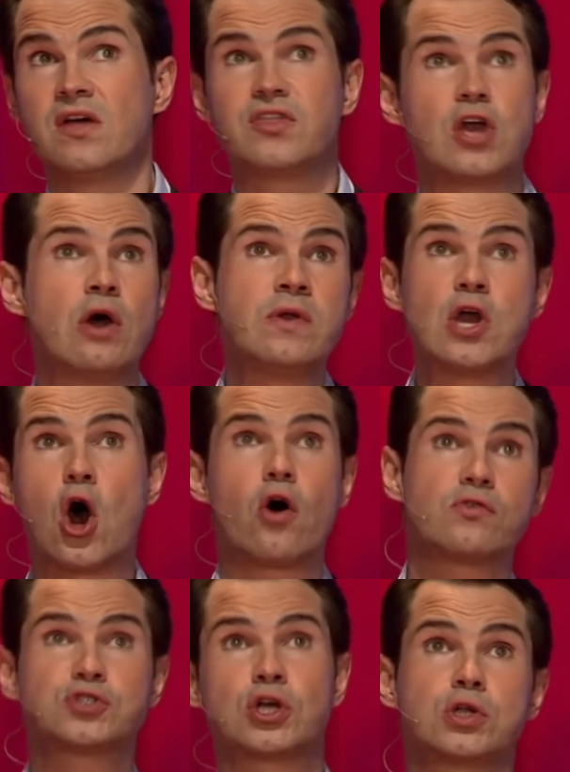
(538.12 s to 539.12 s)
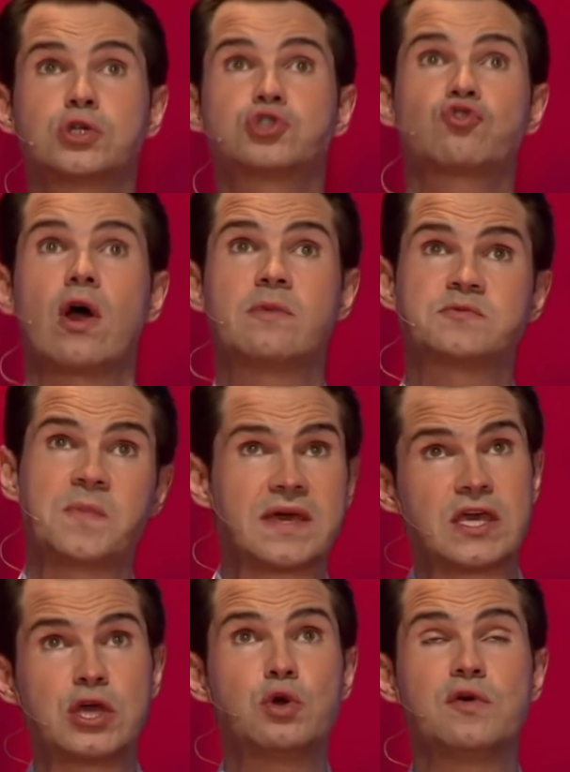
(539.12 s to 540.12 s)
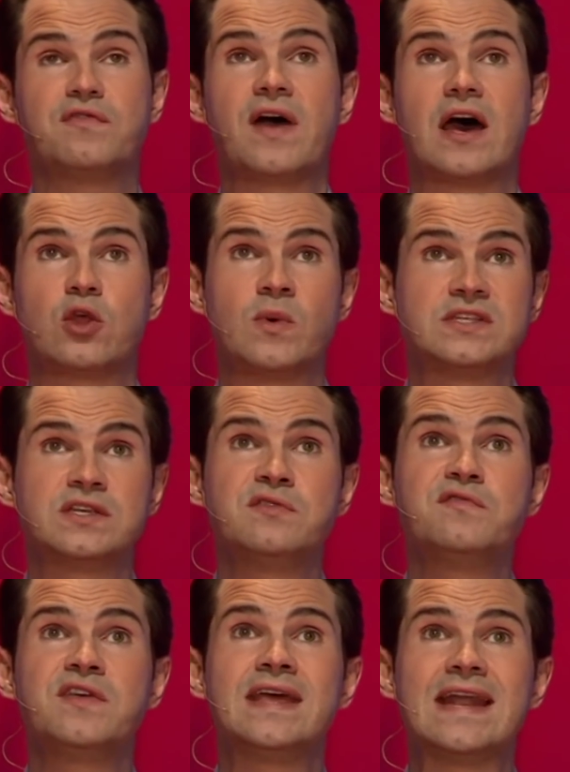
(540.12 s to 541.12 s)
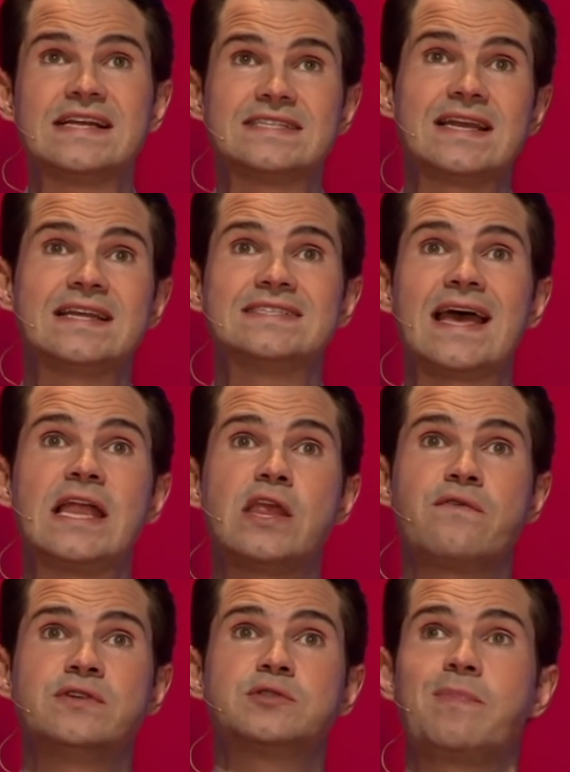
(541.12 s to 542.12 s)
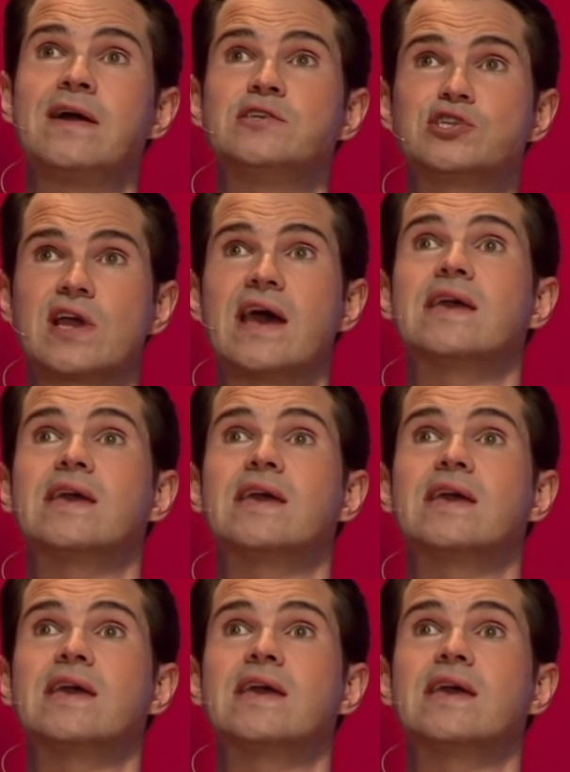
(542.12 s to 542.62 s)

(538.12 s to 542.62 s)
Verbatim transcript: The only horizontal stripes making you look fat are the ones in Viennetta, lasagna and sponge cake.